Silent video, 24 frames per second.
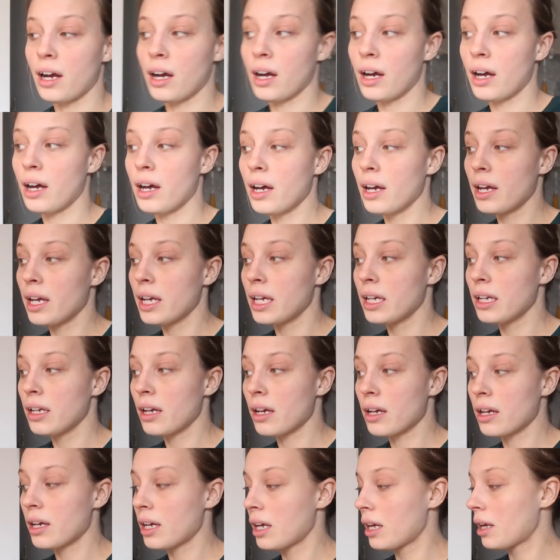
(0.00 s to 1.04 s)

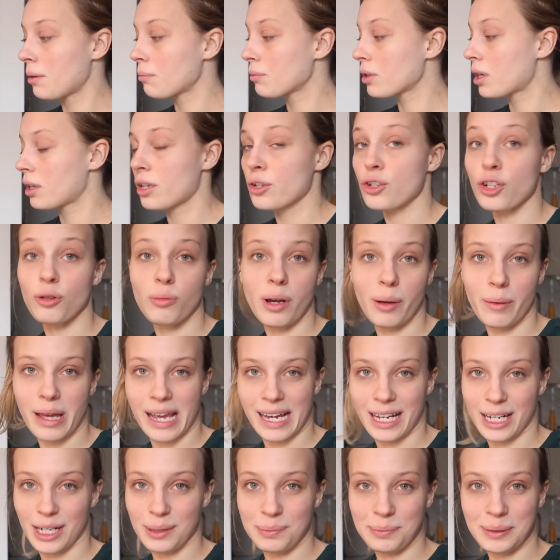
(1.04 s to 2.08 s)
I am gonna do my
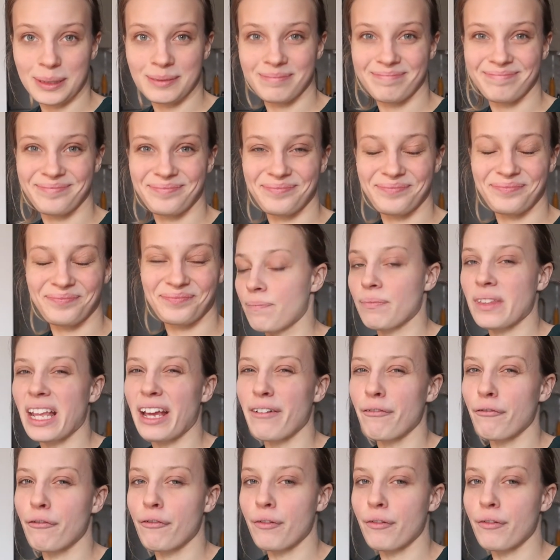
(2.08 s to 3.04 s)
makeup and